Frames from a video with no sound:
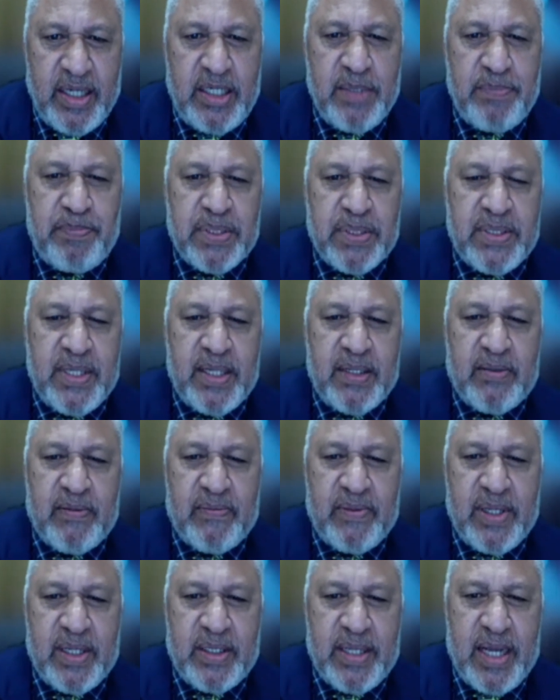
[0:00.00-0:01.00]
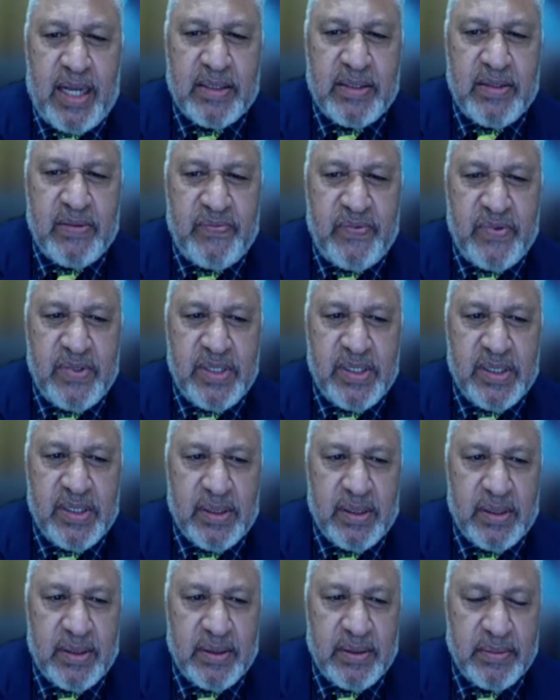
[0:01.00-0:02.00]
80% of the adults in
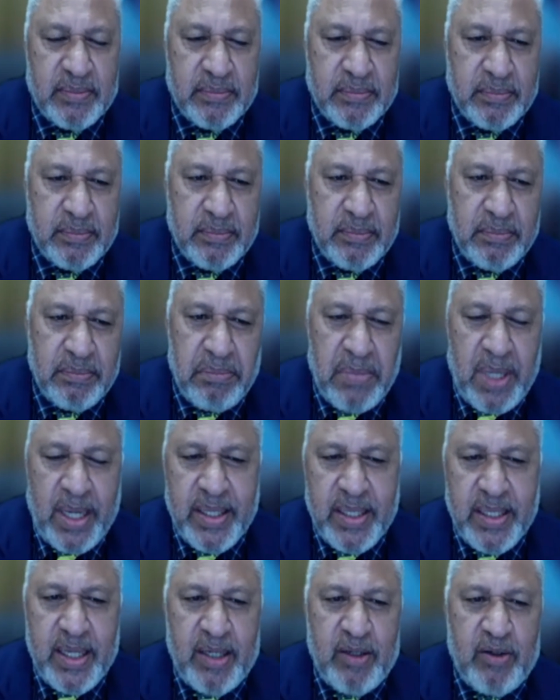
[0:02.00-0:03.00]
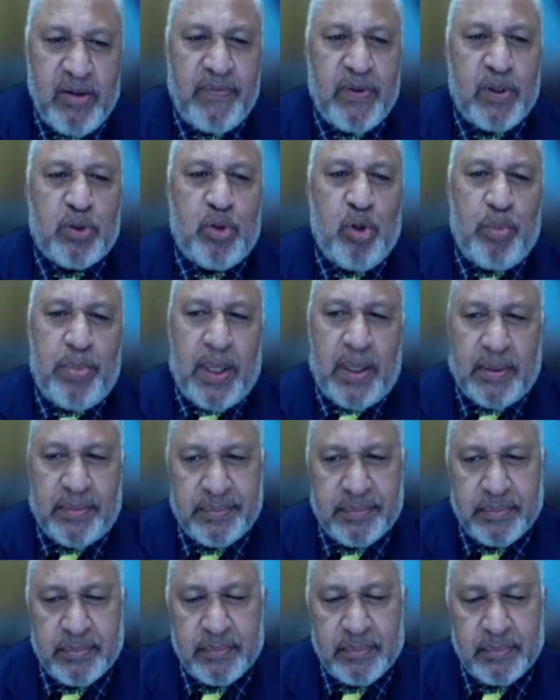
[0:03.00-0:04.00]
Fiji by the end of October.